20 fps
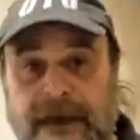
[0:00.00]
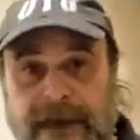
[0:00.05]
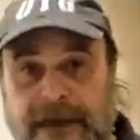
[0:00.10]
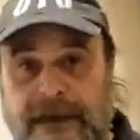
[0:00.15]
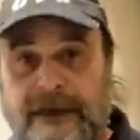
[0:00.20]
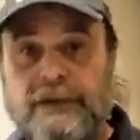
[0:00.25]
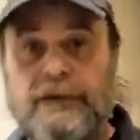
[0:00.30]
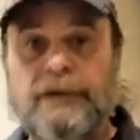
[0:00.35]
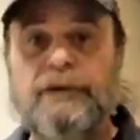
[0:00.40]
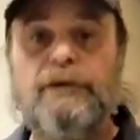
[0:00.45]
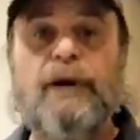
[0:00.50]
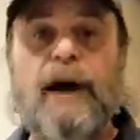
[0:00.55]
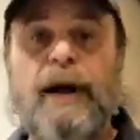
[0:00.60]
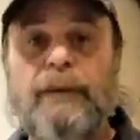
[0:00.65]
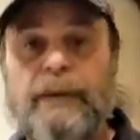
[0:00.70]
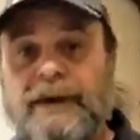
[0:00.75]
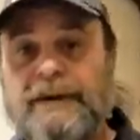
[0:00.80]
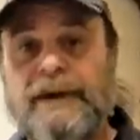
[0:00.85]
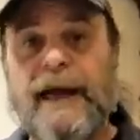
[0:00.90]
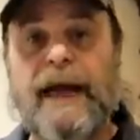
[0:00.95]
then I can
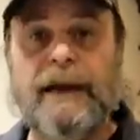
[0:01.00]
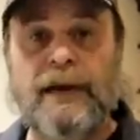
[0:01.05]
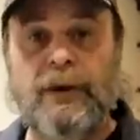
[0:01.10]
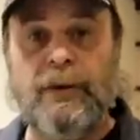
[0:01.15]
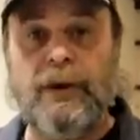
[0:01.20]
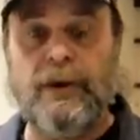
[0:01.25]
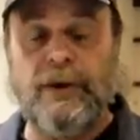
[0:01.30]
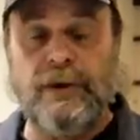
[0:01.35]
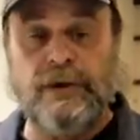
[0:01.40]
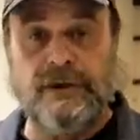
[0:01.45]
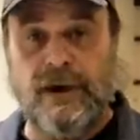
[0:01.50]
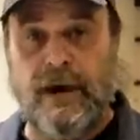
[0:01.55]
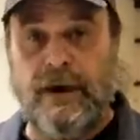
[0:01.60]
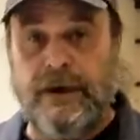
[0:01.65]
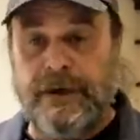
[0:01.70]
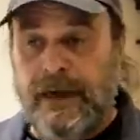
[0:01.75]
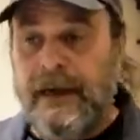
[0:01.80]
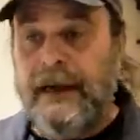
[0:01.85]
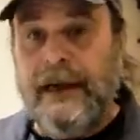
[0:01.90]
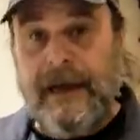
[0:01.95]
describe exactly what goes
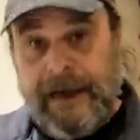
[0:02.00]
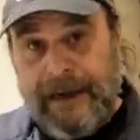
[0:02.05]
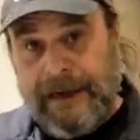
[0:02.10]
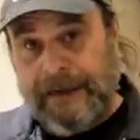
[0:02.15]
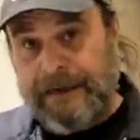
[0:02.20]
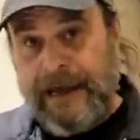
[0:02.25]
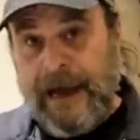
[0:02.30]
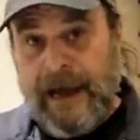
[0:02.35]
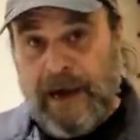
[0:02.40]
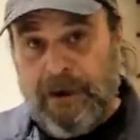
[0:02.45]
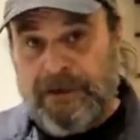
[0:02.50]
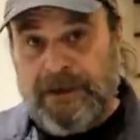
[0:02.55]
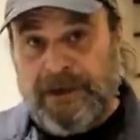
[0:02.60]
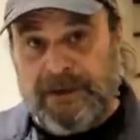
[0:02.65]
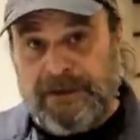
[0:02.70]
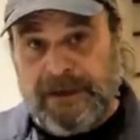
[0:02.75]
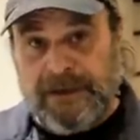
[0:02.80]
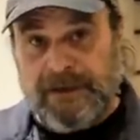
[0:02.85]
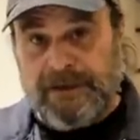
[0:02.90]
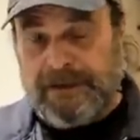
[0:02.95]
on and how
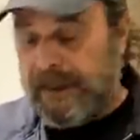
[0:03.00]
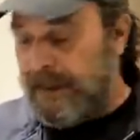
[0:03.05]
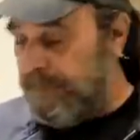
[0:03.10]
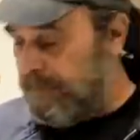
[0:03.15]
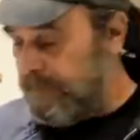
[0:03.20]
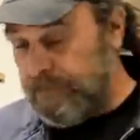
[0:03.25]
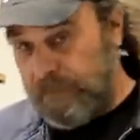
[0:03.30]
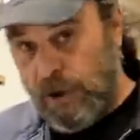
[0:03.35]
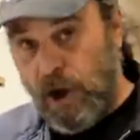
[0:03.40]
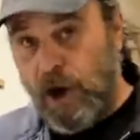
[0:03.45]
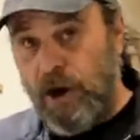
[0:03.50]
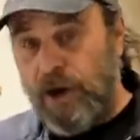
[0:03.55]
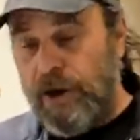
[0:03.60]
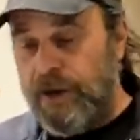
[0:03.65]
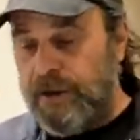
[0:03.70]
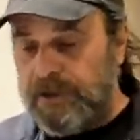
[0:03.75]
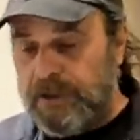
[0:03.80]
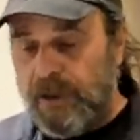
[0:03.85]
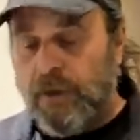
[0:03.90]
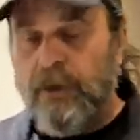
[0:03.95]
these things get
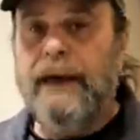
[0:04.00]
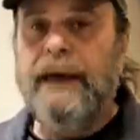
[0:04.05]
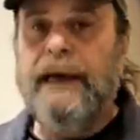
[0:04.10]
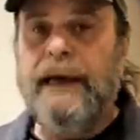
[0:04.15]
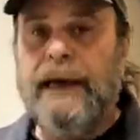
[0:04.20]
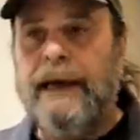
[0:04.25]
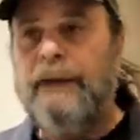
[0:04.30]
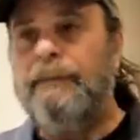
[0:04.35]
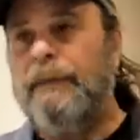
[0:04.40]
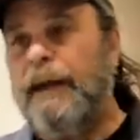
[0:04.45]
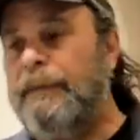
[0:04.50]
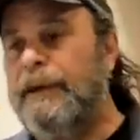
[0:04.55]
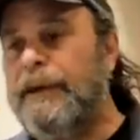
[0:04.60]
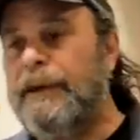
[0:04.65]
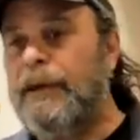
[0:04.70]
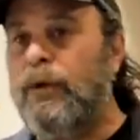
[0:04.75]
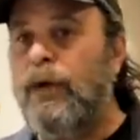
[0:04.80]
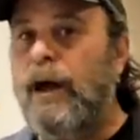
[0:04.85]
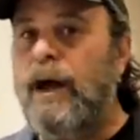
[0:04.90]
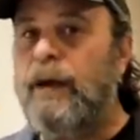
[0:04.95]
hurt. So it may be a
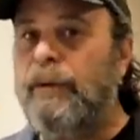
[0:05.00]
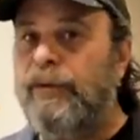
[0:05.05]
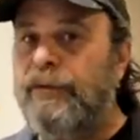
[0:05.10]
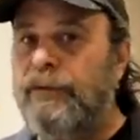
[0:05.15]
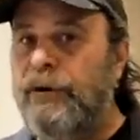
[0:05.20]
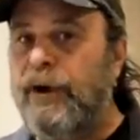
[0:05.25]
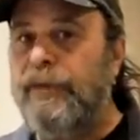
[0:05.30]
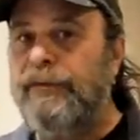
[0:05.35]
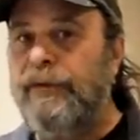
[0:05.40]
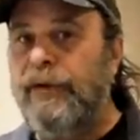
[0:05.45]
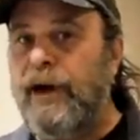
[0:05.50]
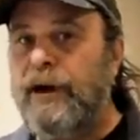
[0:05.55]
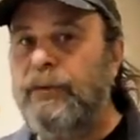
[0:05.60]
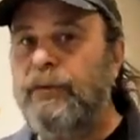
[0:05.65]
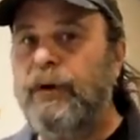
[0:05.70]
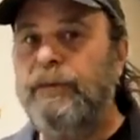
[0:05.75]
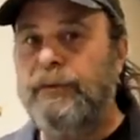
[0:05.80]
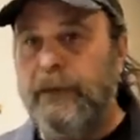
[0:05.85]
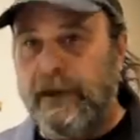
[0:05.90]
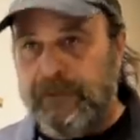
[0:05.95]
little while before I find
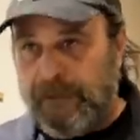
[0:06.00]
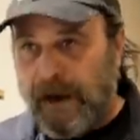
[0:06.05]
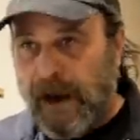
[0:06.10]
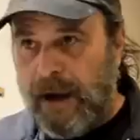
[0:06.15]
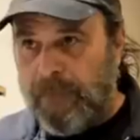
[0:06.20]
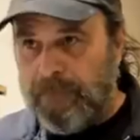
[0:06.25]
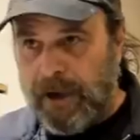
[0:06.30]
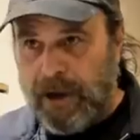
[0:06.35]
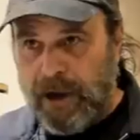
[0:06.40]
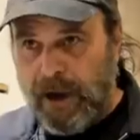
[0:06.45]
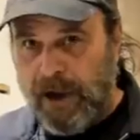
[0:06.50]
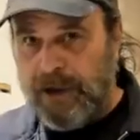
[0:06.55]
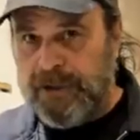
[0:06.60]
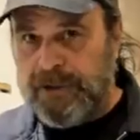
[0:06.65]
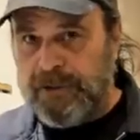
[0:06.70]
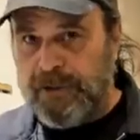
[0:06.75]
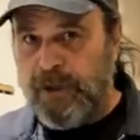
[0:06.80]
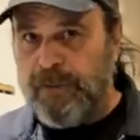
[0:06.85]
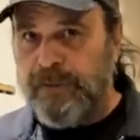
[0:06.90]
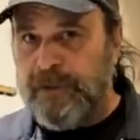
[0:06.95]
one, but my
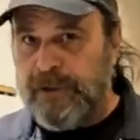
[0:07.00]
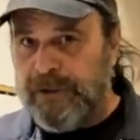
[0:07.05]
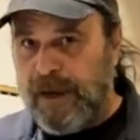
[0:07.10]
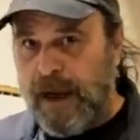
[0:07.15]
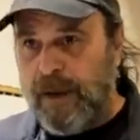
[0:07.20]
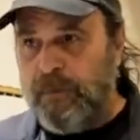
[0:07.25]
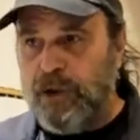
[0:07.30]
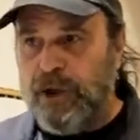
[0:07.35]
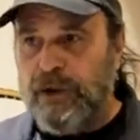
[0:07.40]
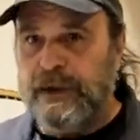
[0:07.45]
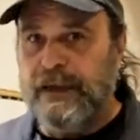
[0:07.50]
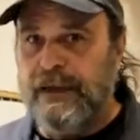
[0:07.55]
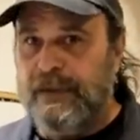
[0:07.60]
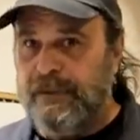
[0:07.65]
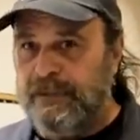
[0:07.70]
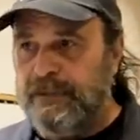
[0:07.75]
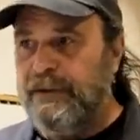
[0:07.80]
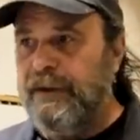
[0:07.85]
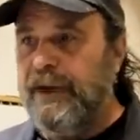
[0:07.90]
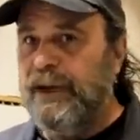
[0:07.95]
eyes are open, I'm looking,
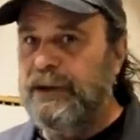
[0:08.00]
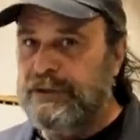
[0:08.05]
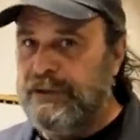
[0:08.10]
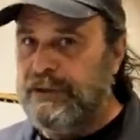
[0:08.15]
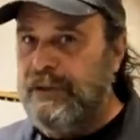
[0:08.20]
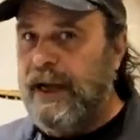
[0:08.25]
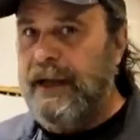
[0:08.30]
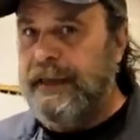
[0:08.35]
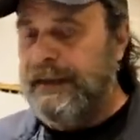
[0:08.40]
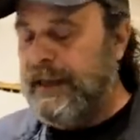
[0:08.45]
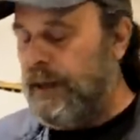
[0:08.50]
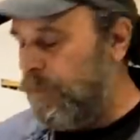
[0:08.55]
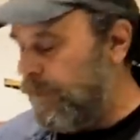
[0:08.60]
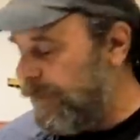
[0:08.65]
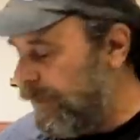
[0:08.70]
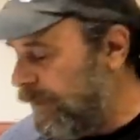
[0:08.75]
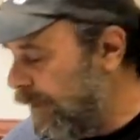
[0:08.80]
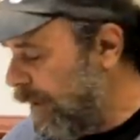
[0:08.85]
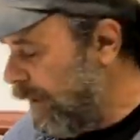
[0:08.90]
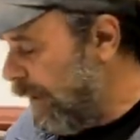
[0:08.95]
I'm scrounging, I'll get one.